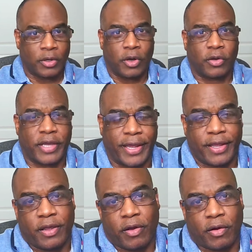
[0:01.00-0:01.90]
Okay,
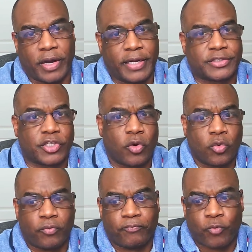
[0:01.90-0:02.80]
all right.
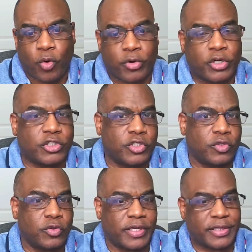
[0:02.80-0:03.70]
So what we're going to
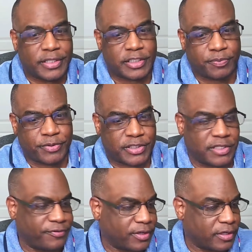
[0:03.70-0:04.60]
do in this
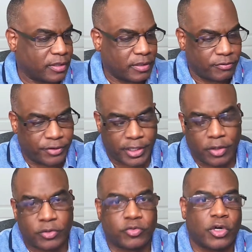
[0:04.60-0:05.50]
specific
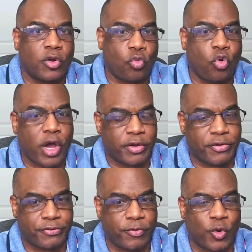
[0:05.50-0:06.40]
video is we're going to walk you
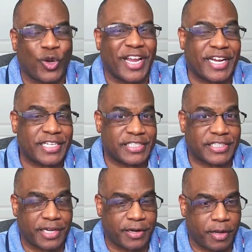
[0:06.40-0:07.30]
through getting
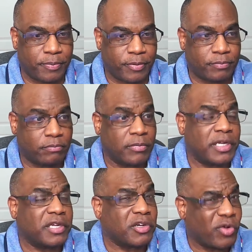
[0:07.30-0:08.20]
set up and
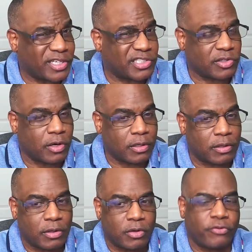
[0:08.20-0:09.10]
a quick start
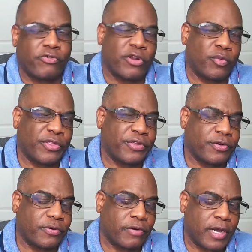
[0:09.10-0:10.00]
with
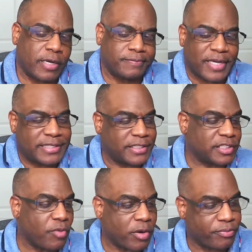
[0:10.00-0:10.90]
your IC
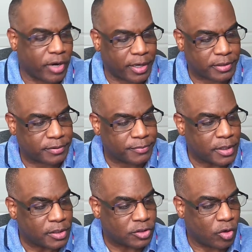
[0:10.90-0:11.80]
Smart products.
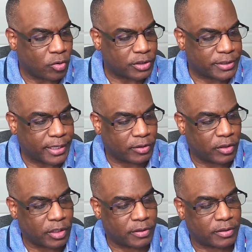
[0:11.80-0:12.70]
So when you take a
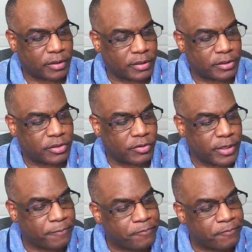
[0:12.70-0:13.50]
look at the screen,